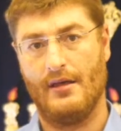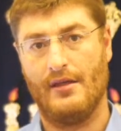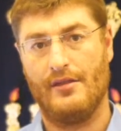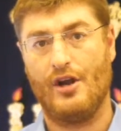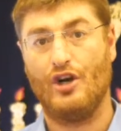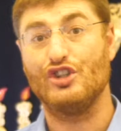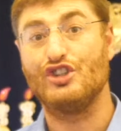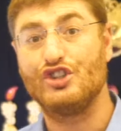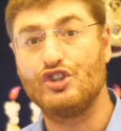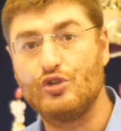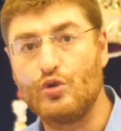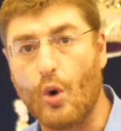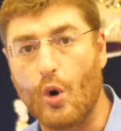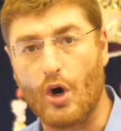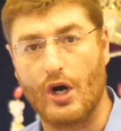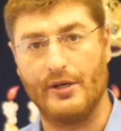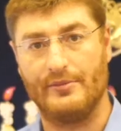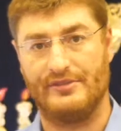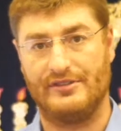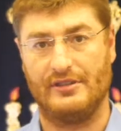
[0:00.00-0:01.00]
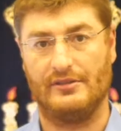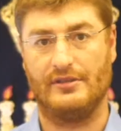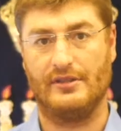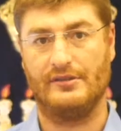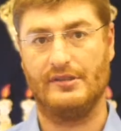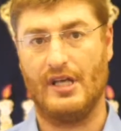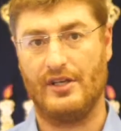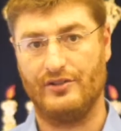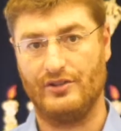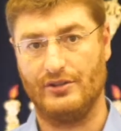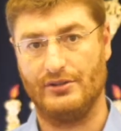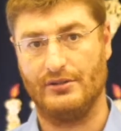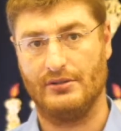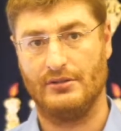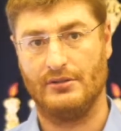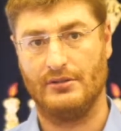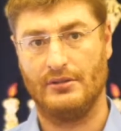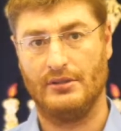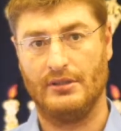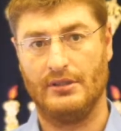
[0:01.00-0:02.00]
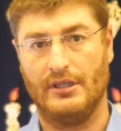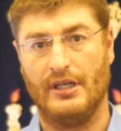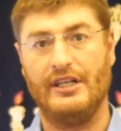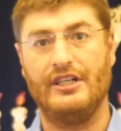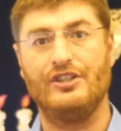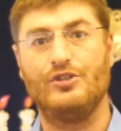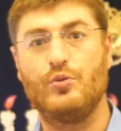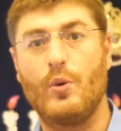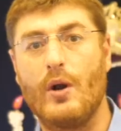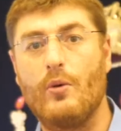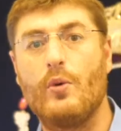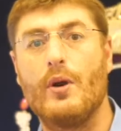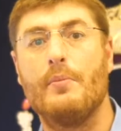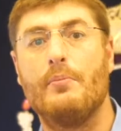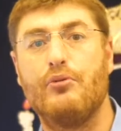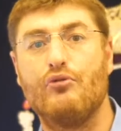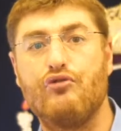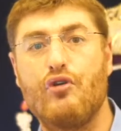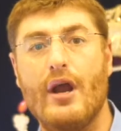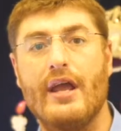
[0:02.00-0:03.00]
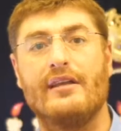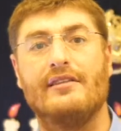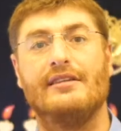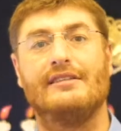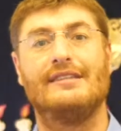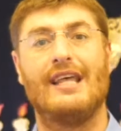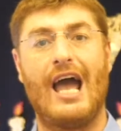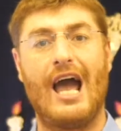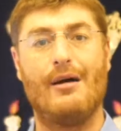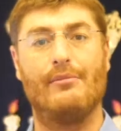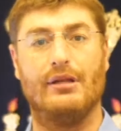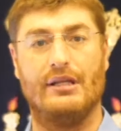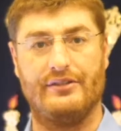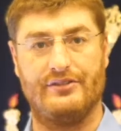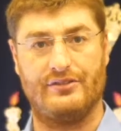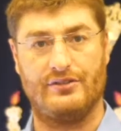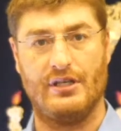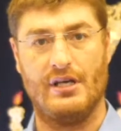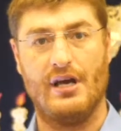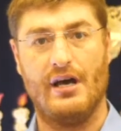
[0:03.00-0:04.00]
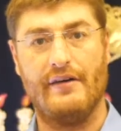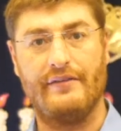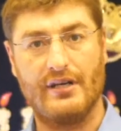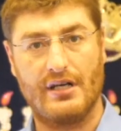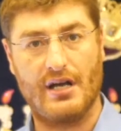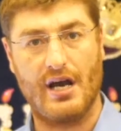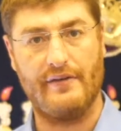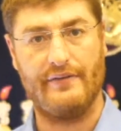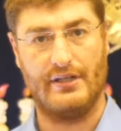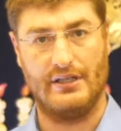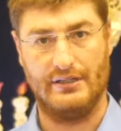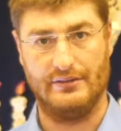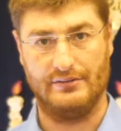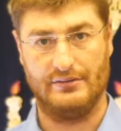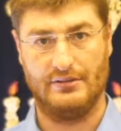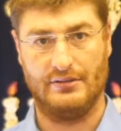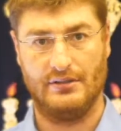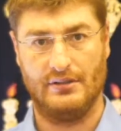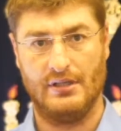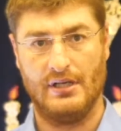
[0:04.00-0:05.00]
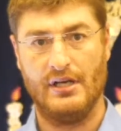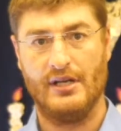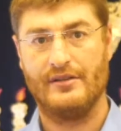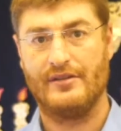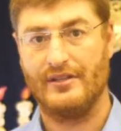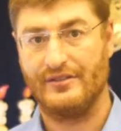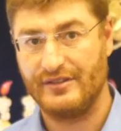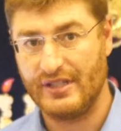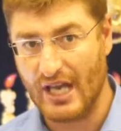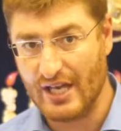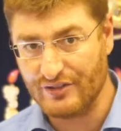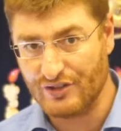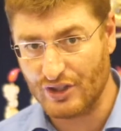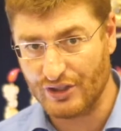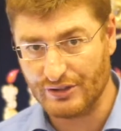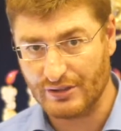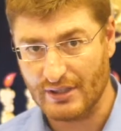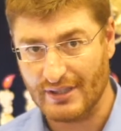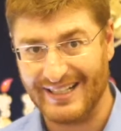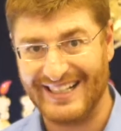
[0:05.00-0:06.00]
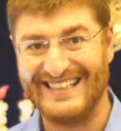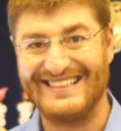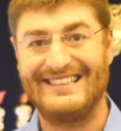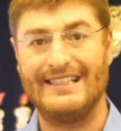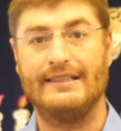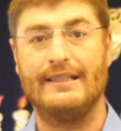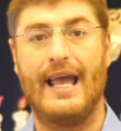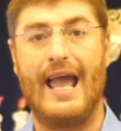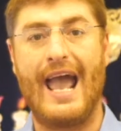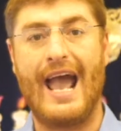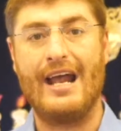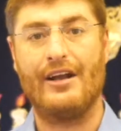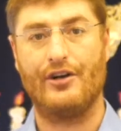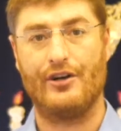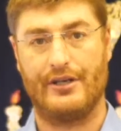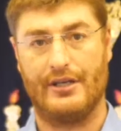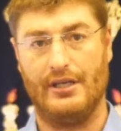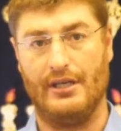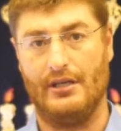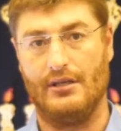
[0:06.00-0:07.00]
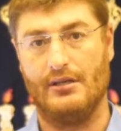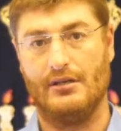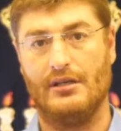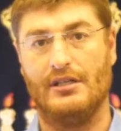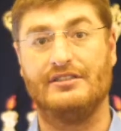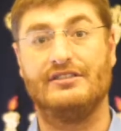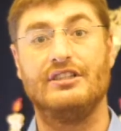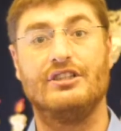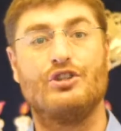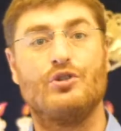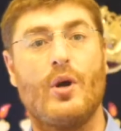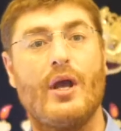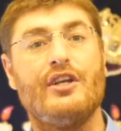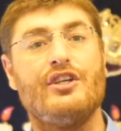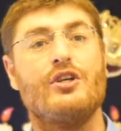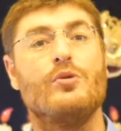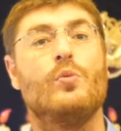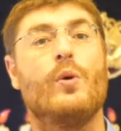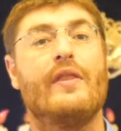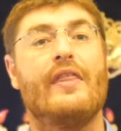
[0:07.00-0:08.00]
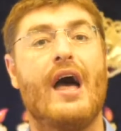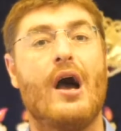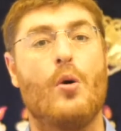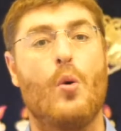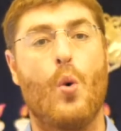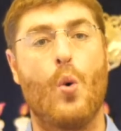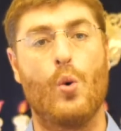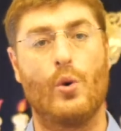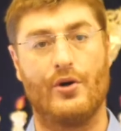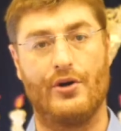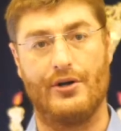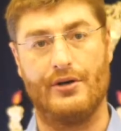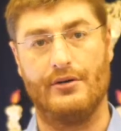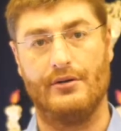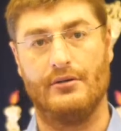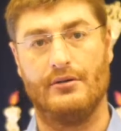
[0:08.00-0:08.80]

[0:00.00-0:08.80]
There are storms in the desert. It is where we break the tablets of the covenant. The desert is an anarchy, a situation without order.